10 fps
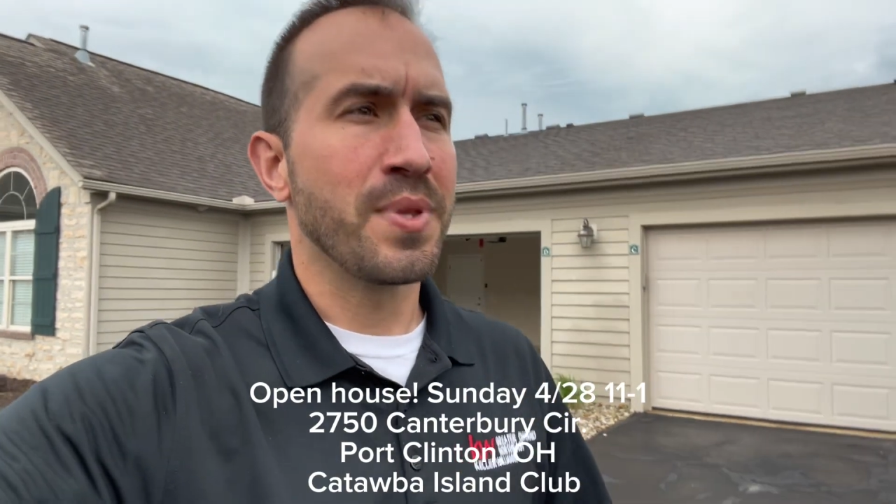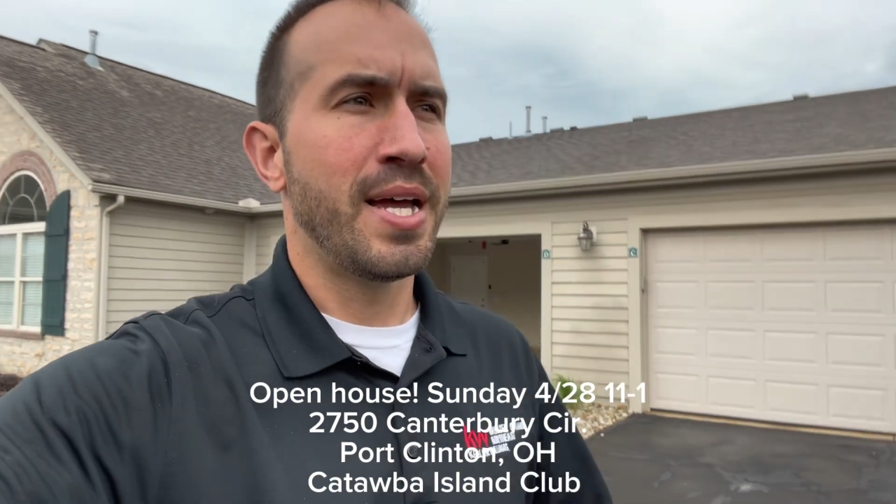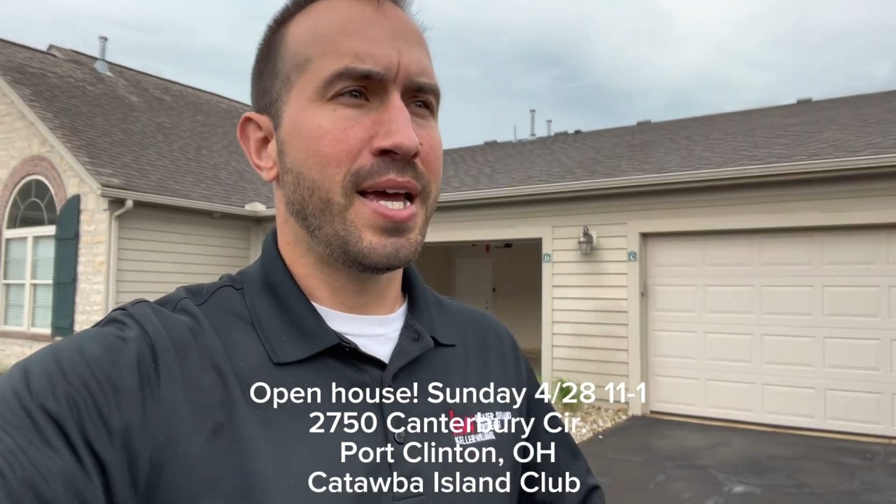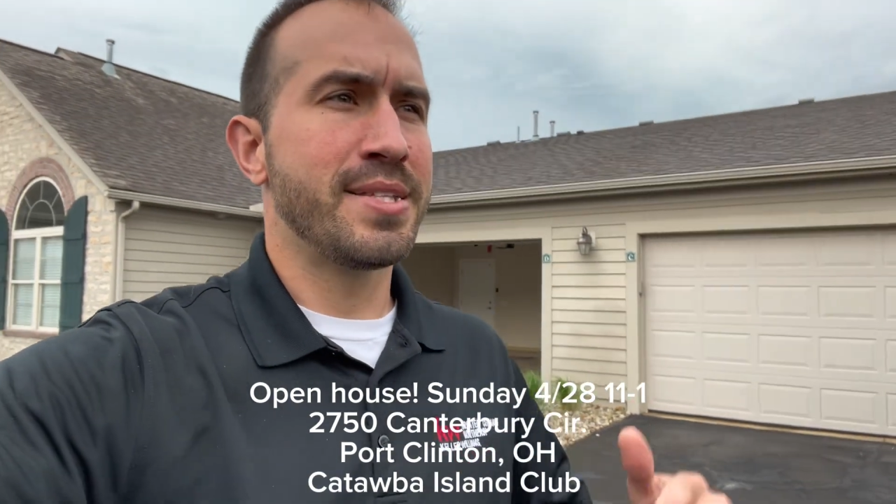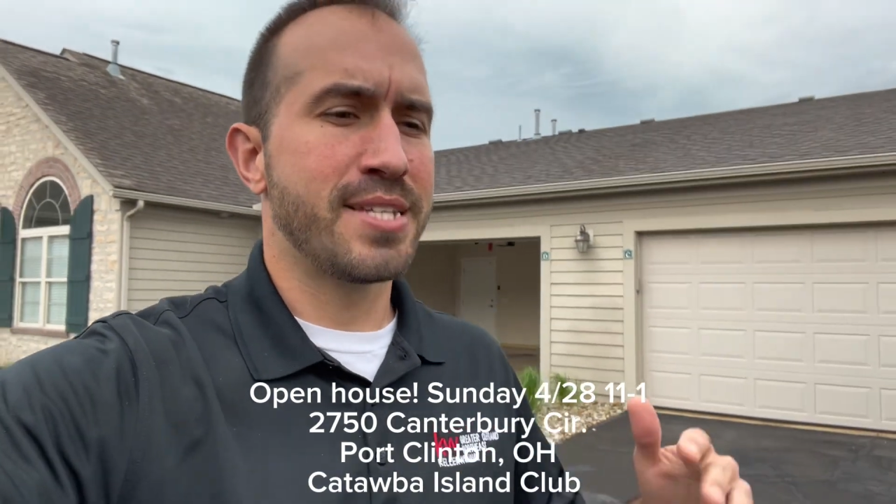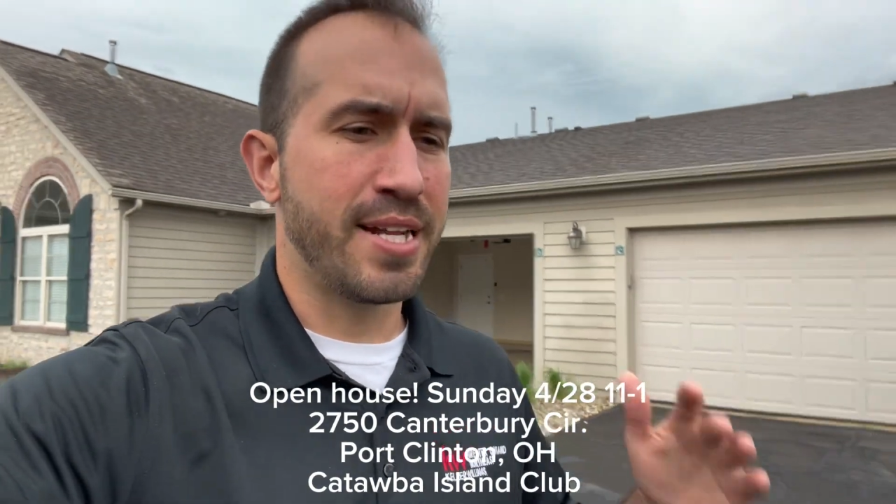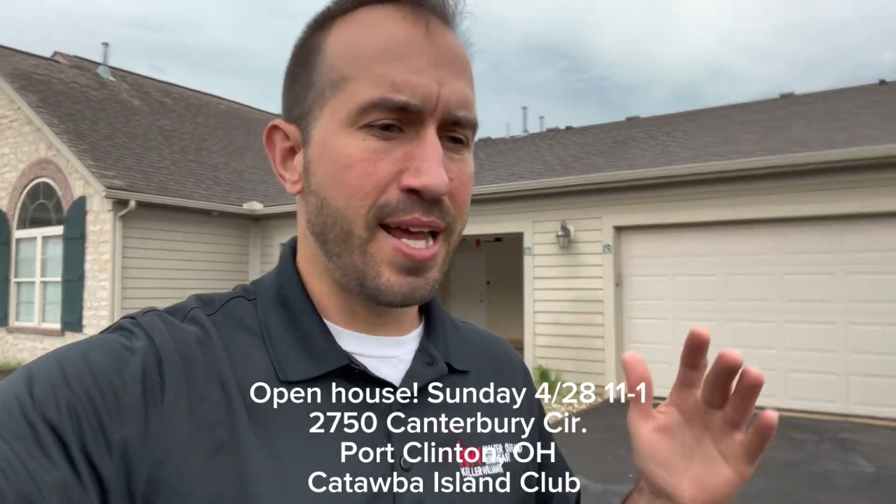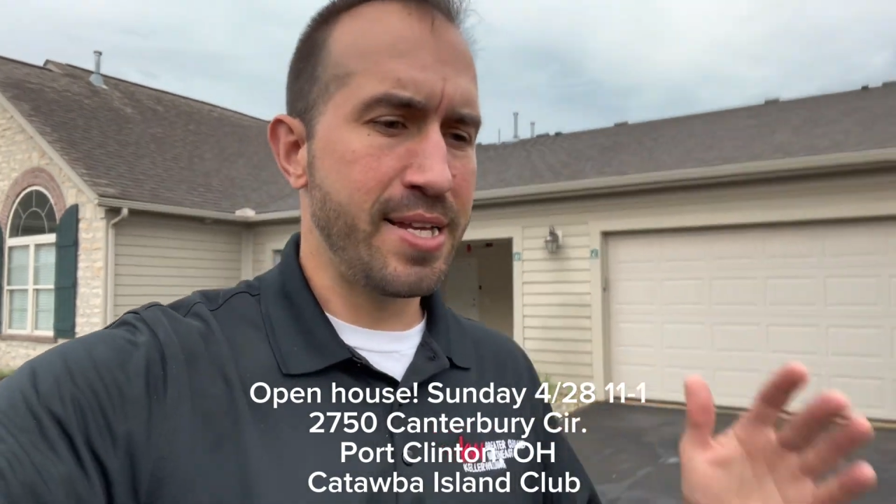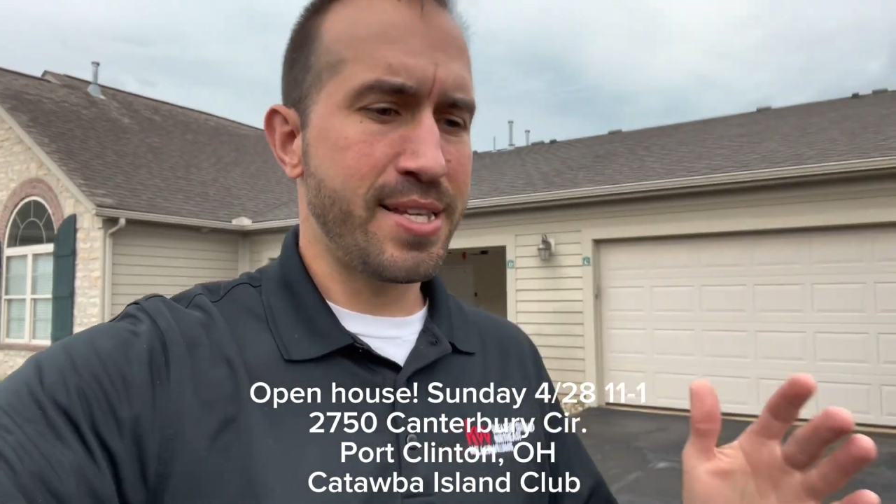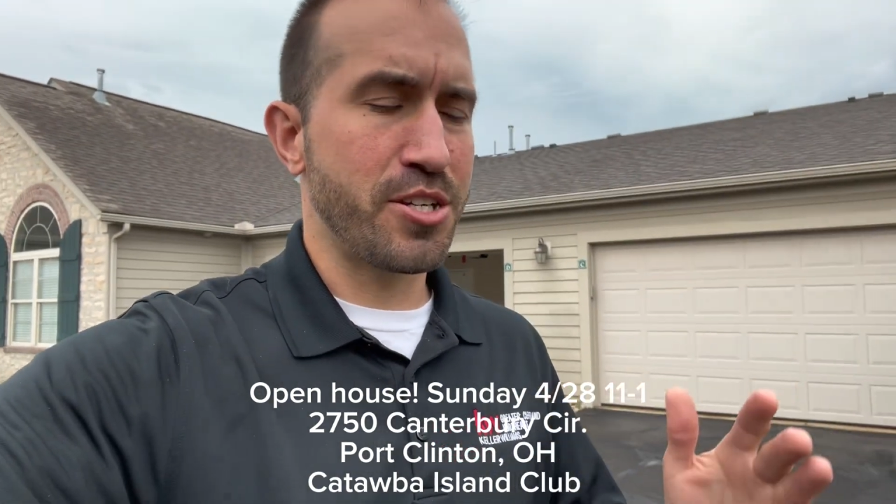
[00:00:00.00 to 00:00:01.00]
And
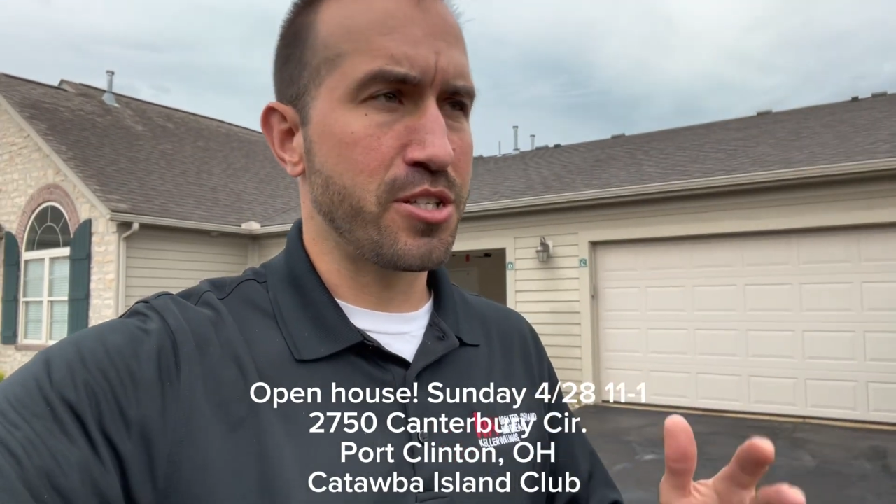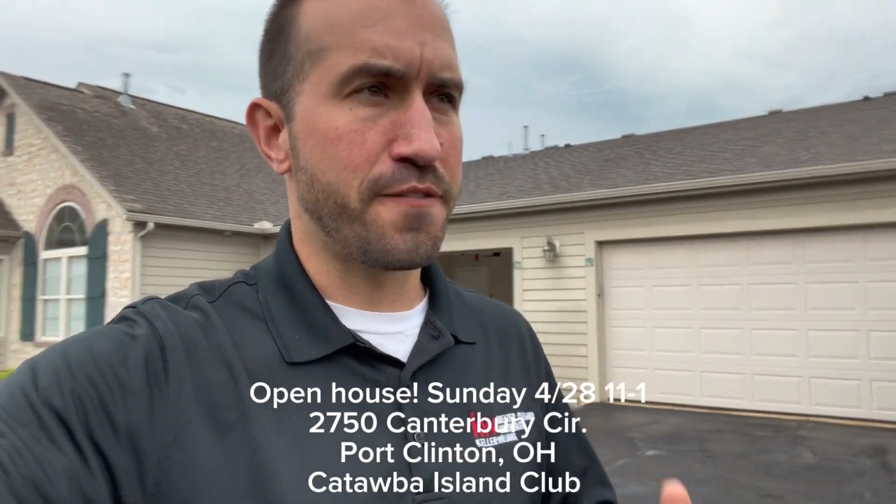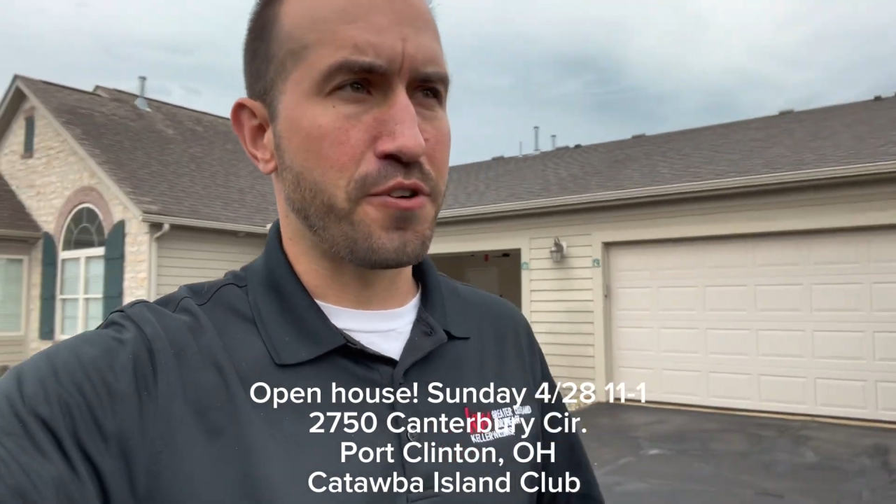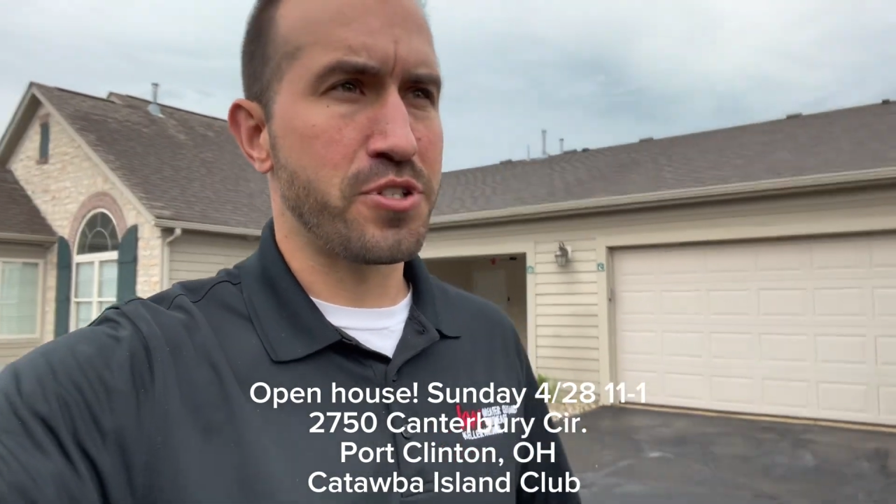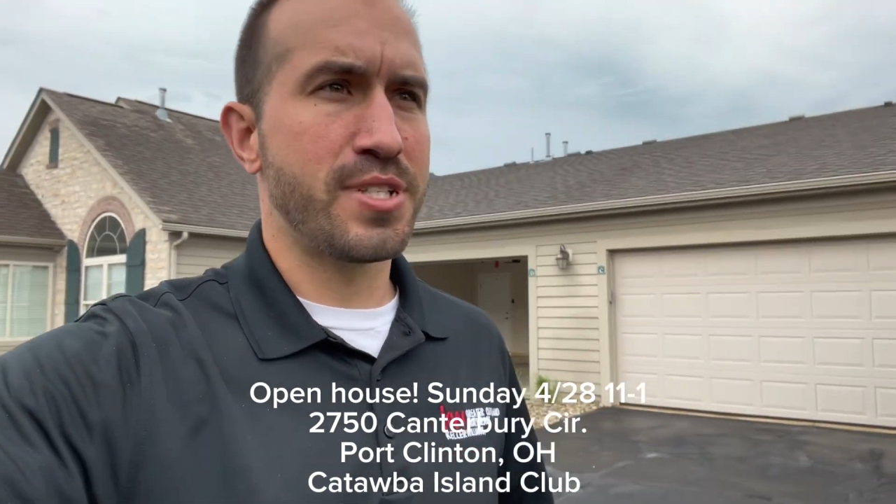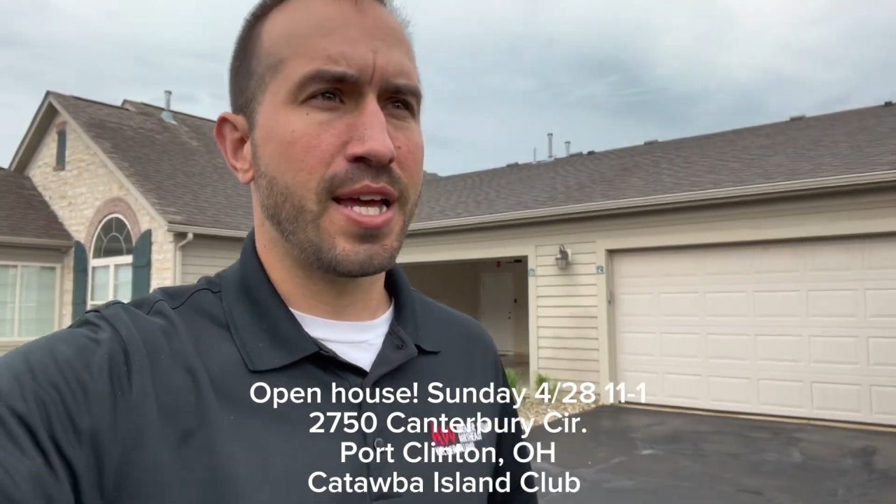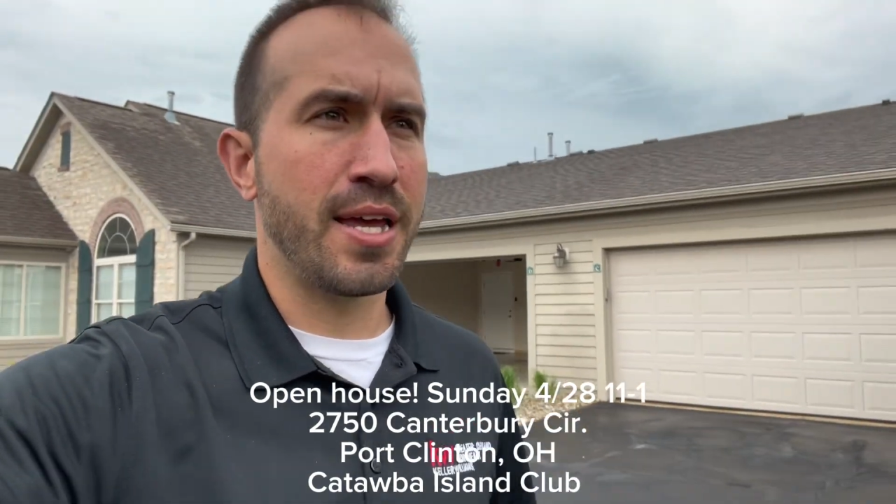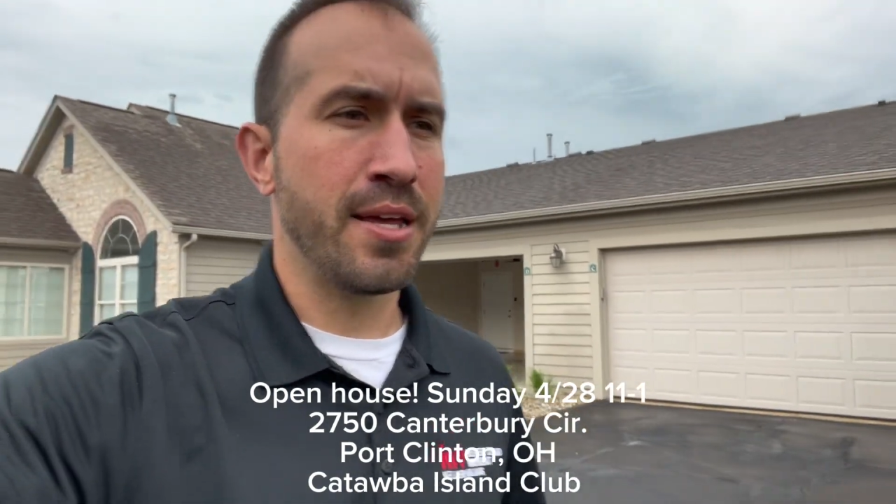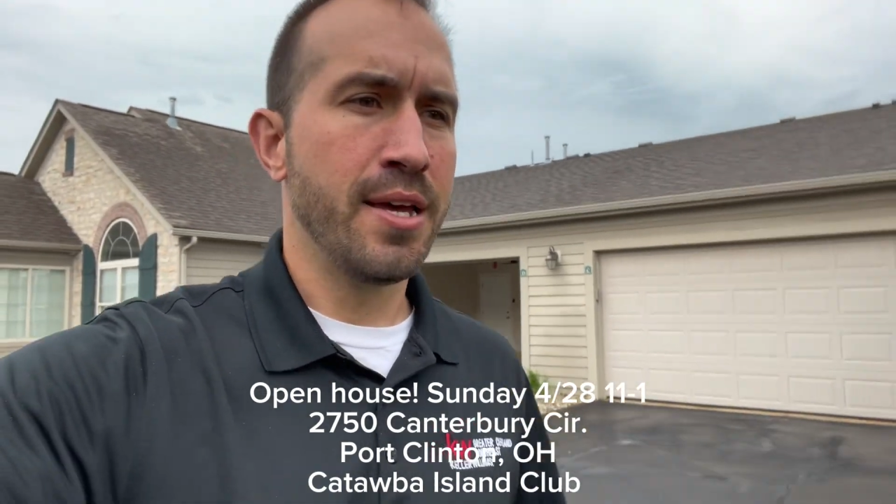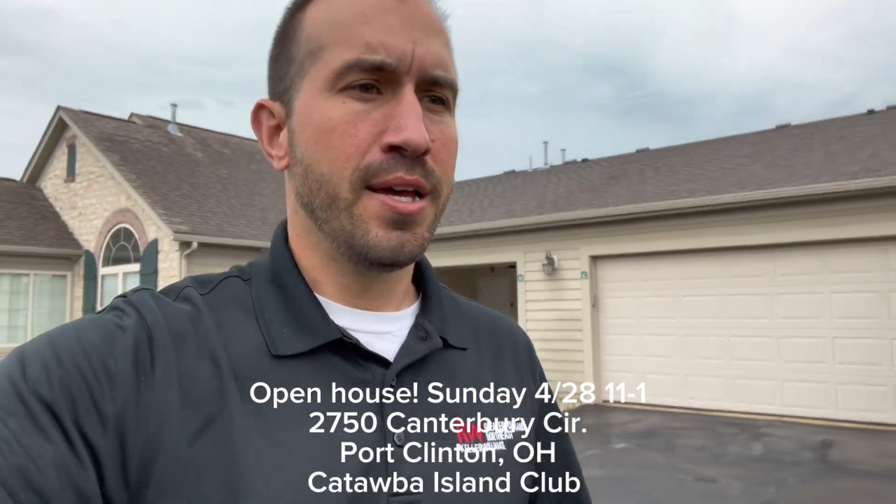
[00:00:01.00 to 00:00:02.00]
today is actually the first day